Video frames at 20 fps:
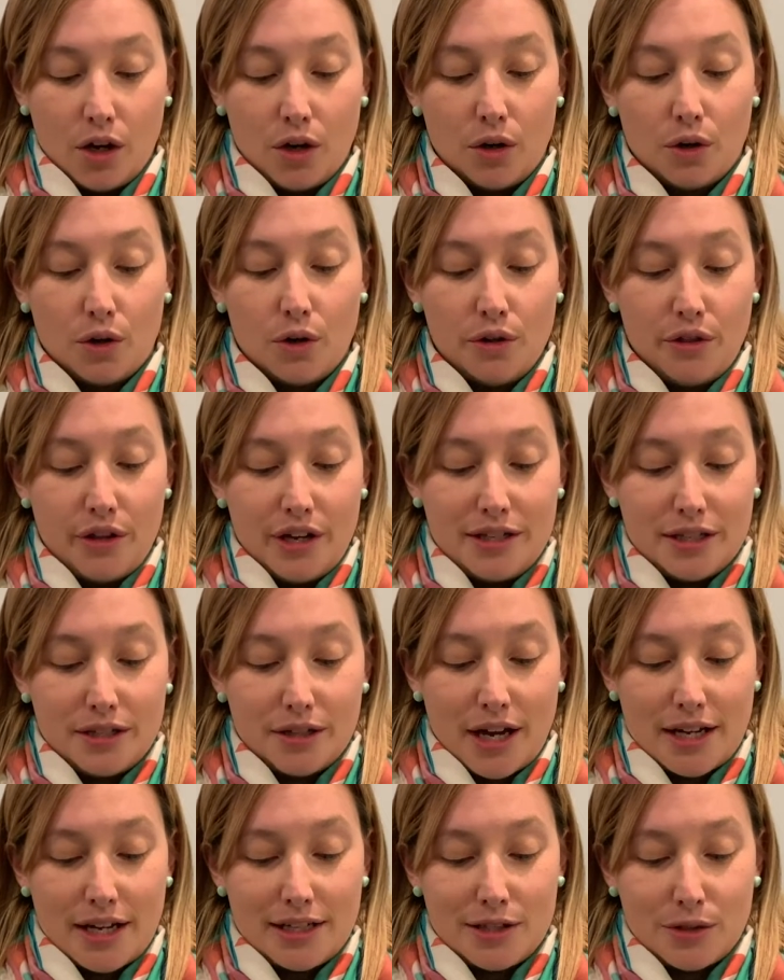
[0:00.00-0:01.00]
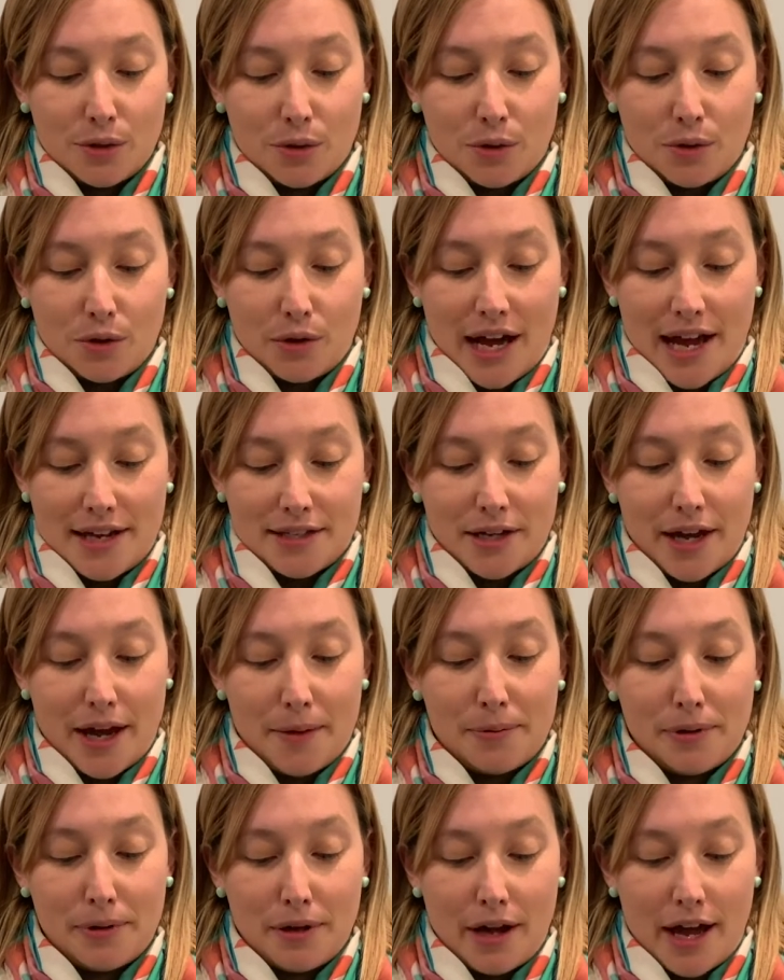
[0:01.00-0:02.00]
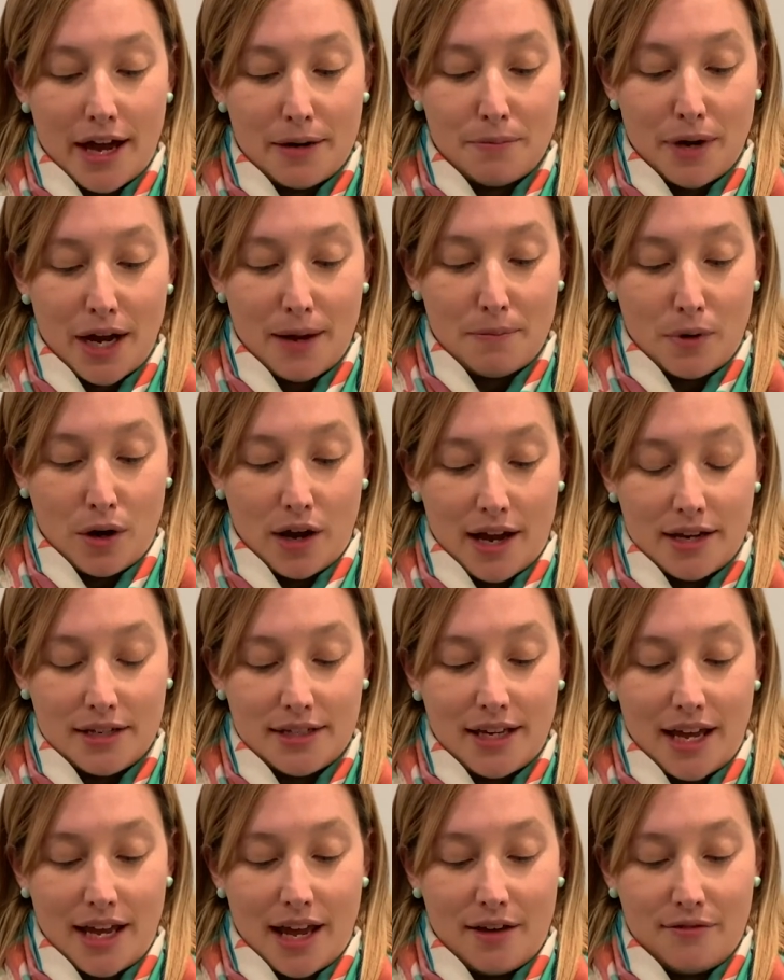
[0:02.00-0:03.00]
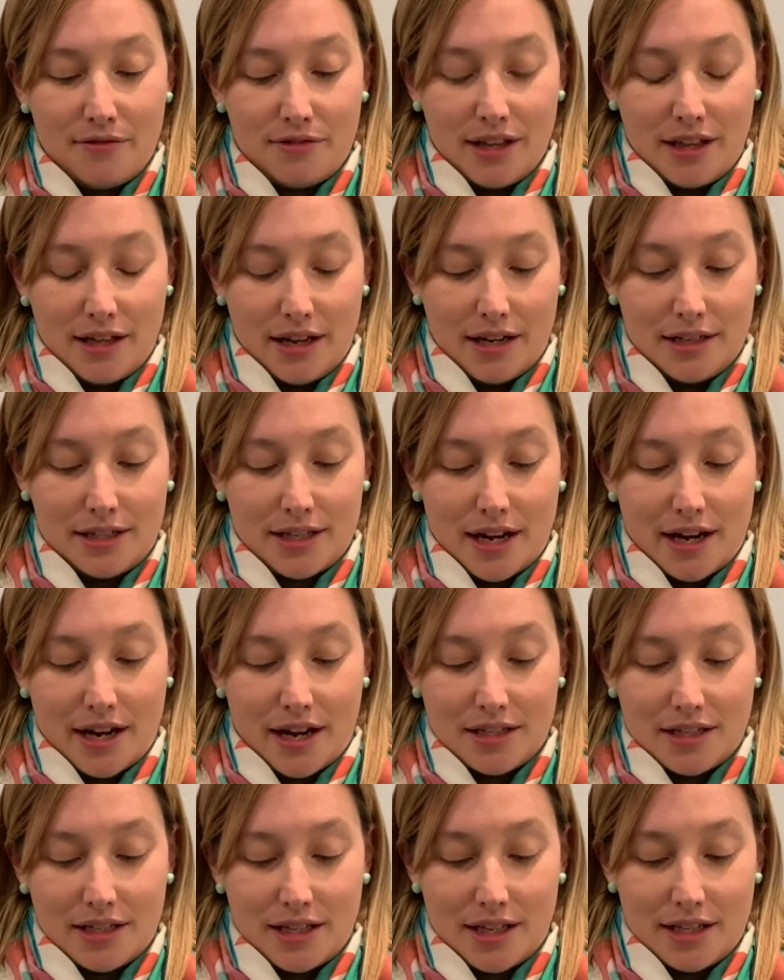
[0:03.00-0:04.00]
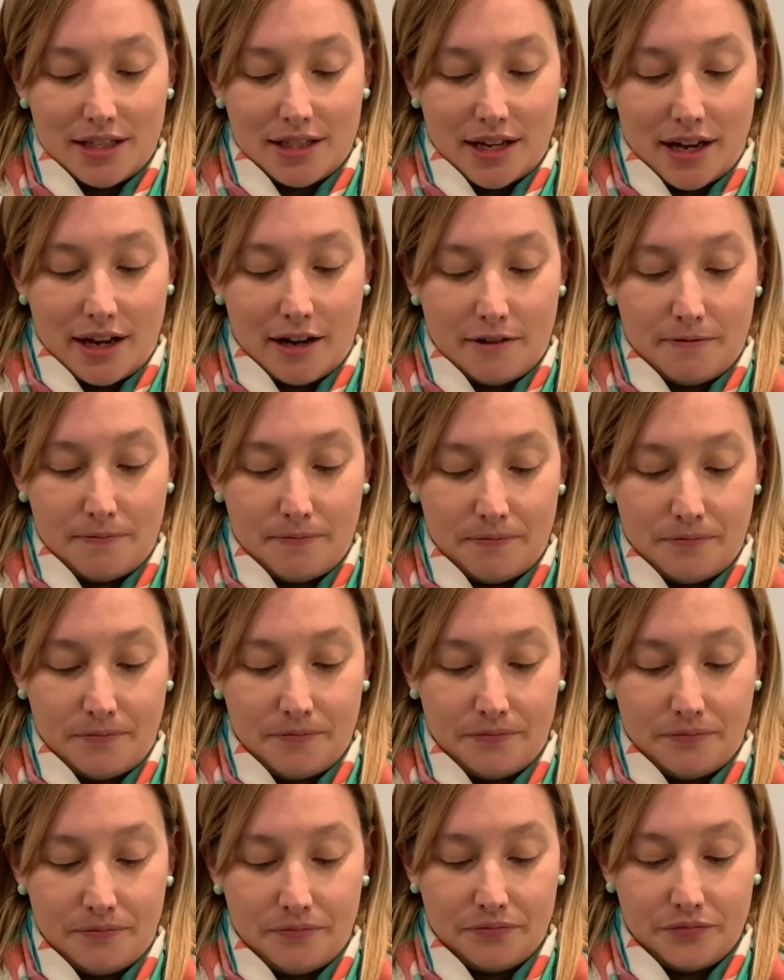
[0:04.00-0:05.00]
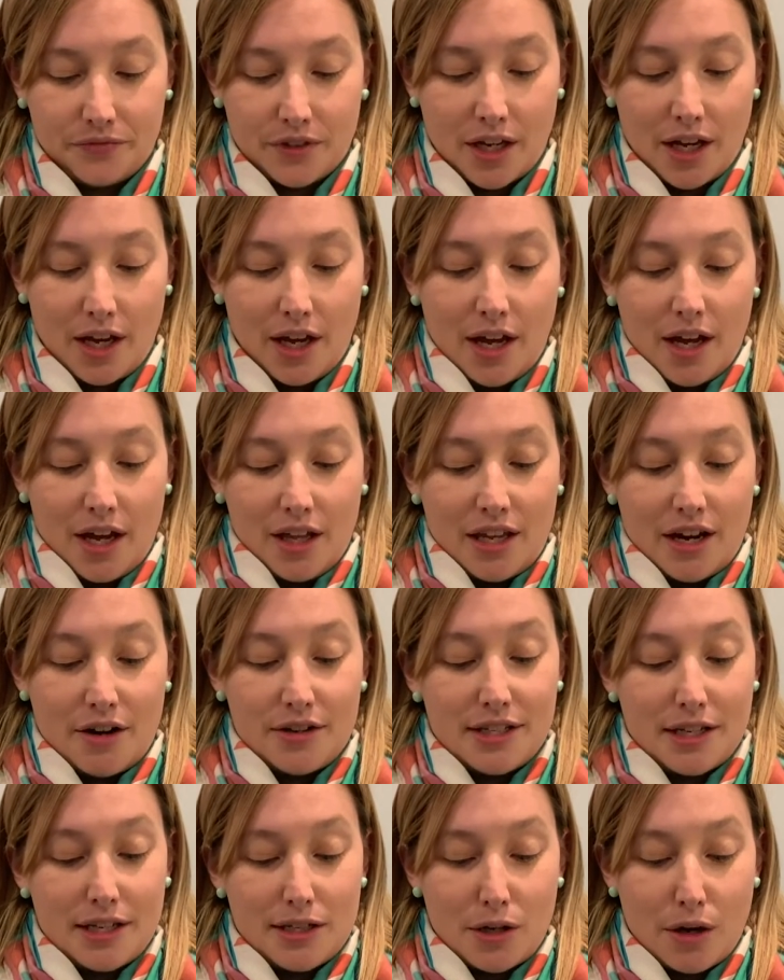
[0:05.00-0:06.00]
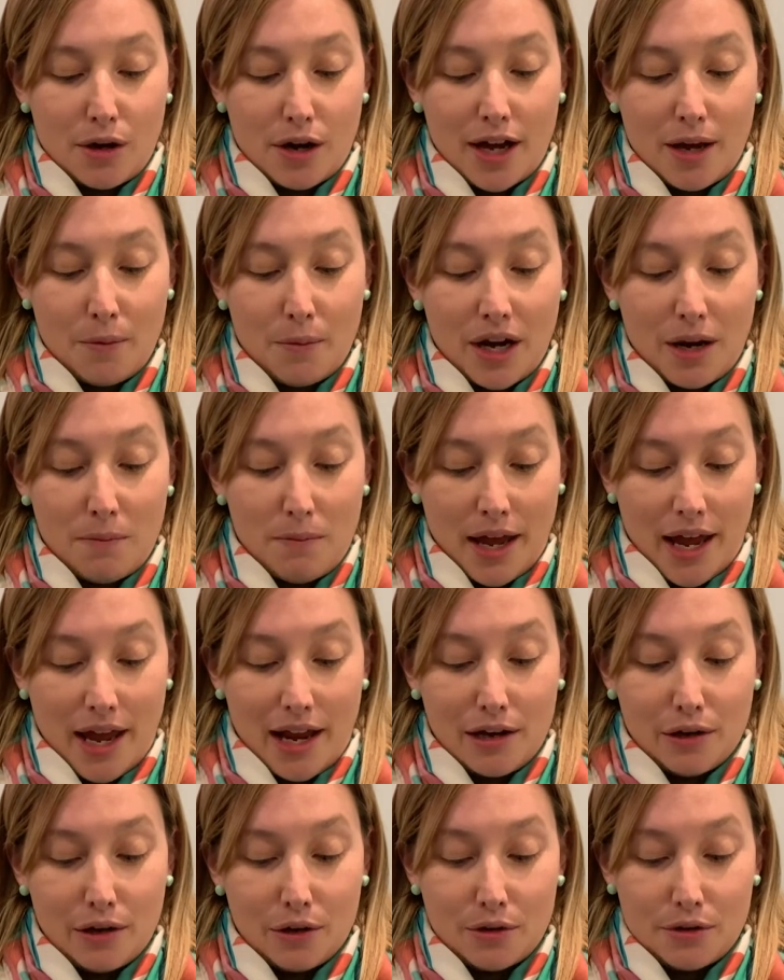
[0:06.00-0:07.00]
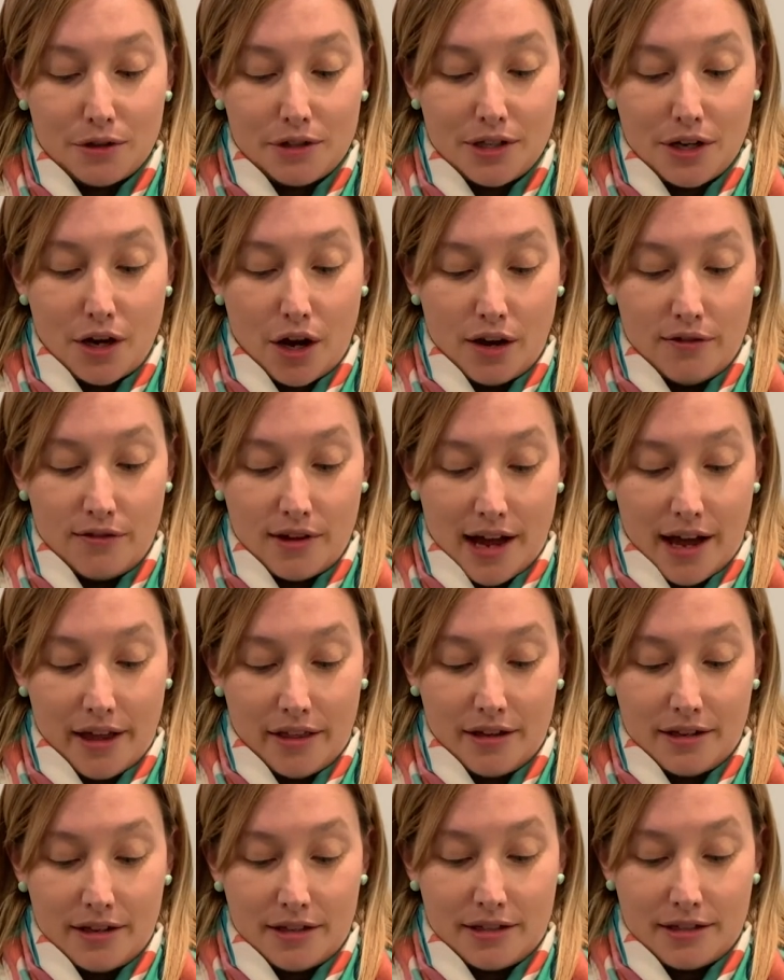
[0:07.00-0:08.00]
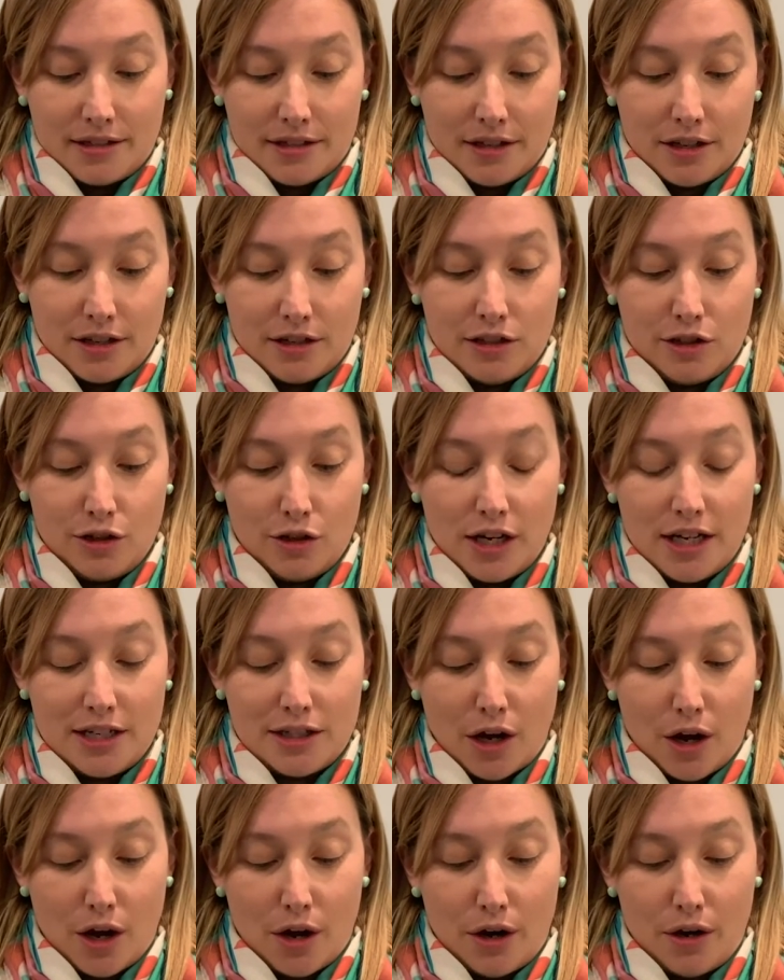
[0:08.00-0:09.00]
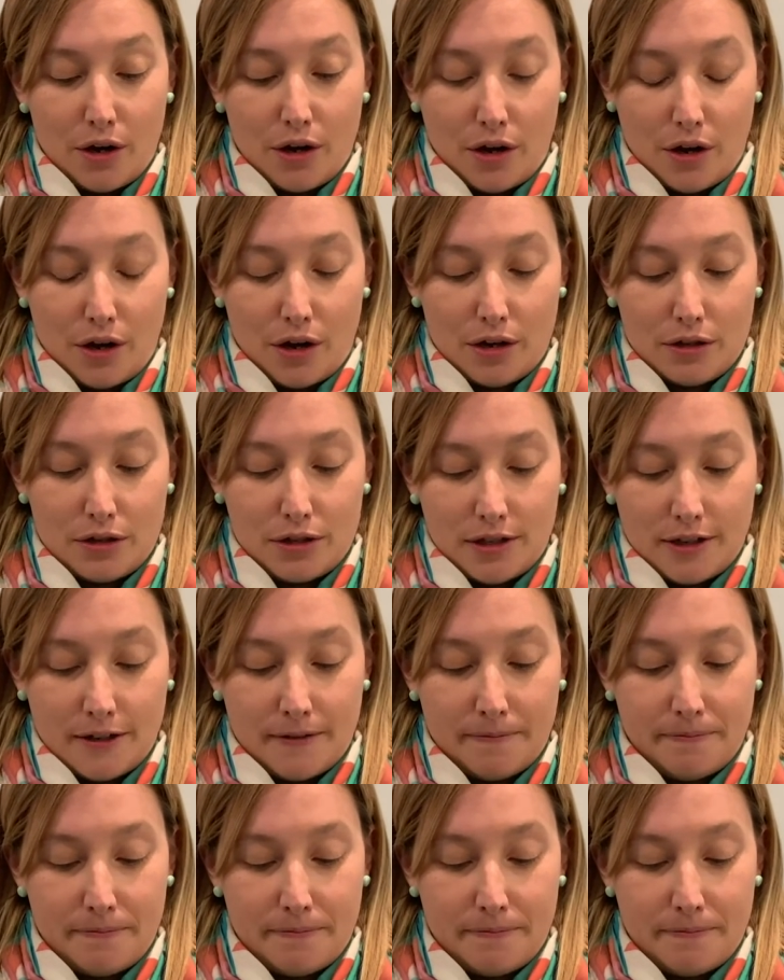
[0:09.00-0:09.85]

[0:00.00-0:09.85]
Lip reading: All this I saw as I applied my mind to everything done under the sun. There is a time when a man lords it over others to his own hurt.